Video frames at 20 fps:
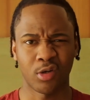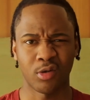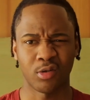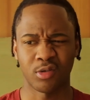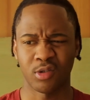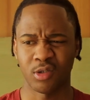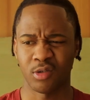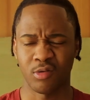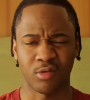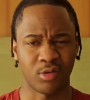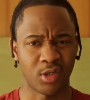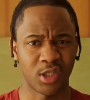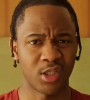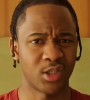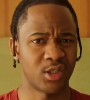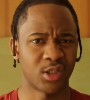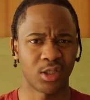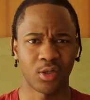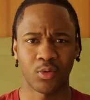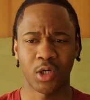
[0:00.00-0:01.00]
on
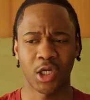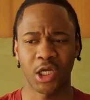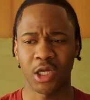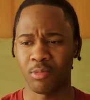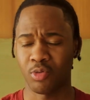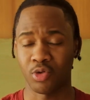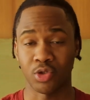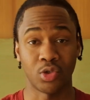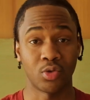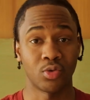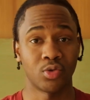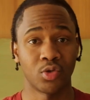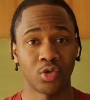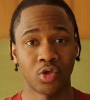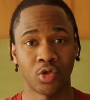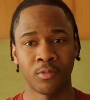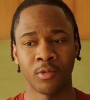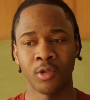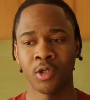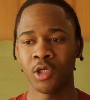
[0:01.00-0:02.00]
Instagram, on
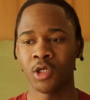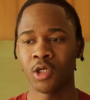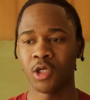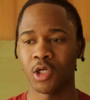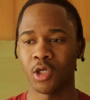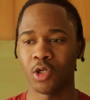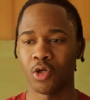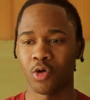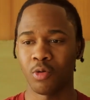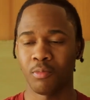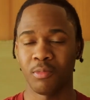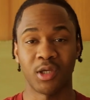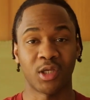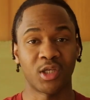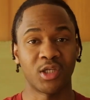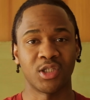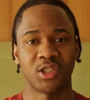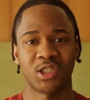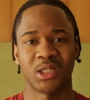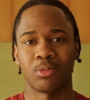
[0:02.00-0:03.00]
YouTube,
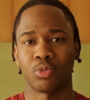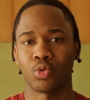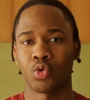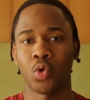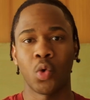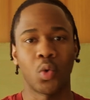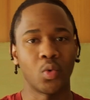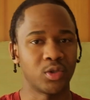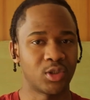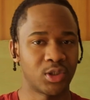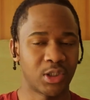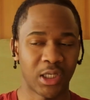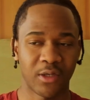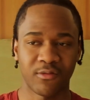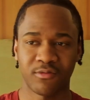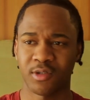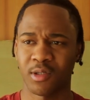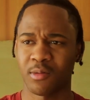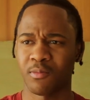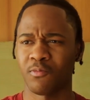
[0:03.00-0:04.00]
making some cool
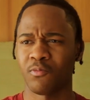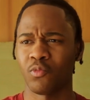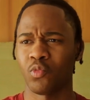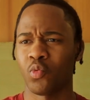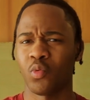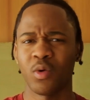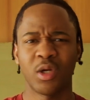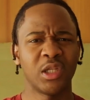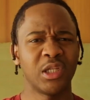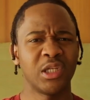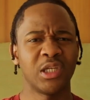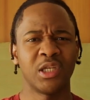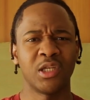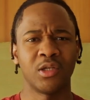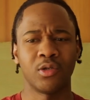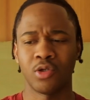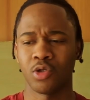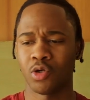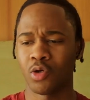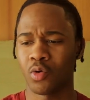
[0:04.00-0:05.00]
stuff, some
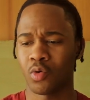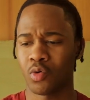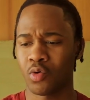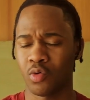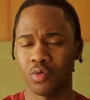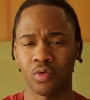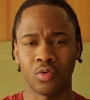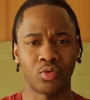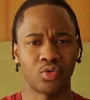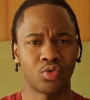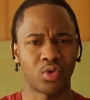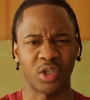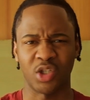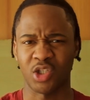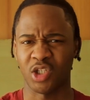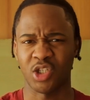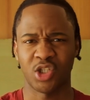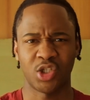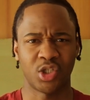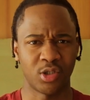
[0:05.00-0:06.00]
really, cool
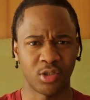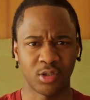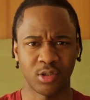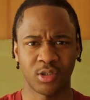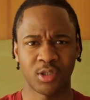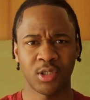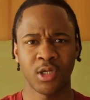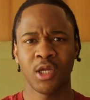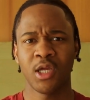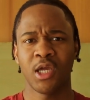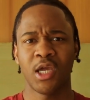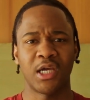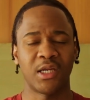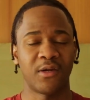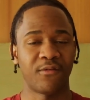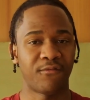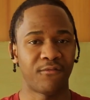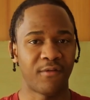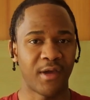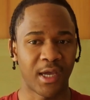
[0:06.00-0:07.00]
transitions and
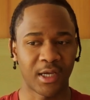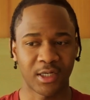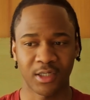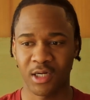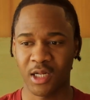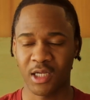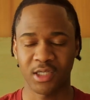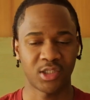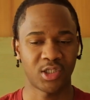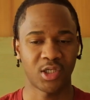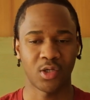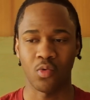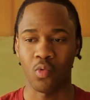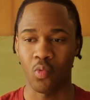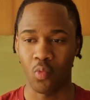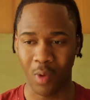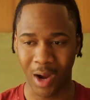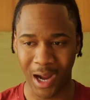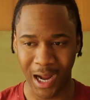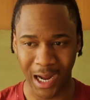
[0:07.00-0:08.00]
effect. And I say,
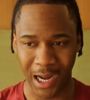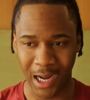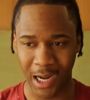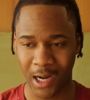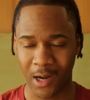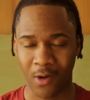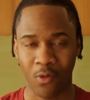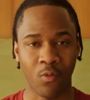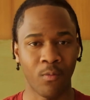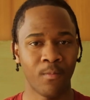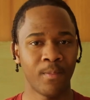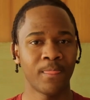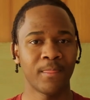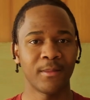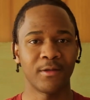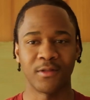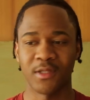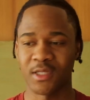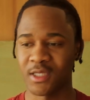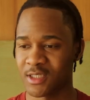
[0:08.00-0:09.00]
wow,
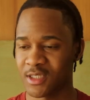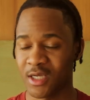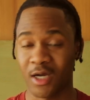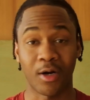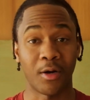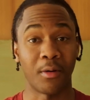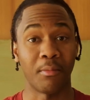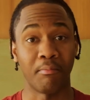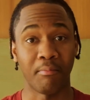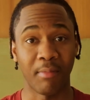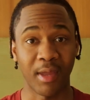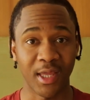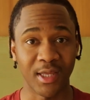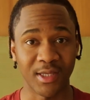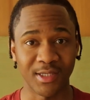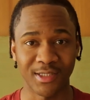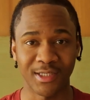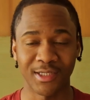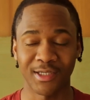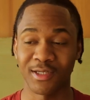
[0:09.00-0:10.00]
these are
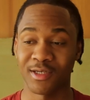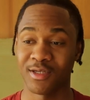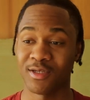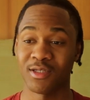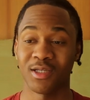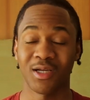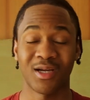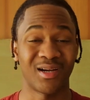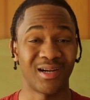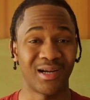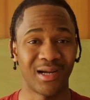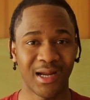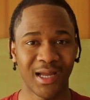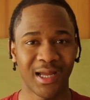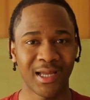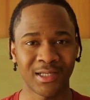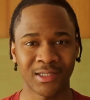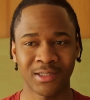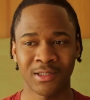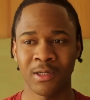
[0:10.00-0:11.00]
amazing. These are
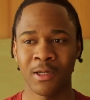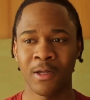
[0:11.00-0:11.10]
nice.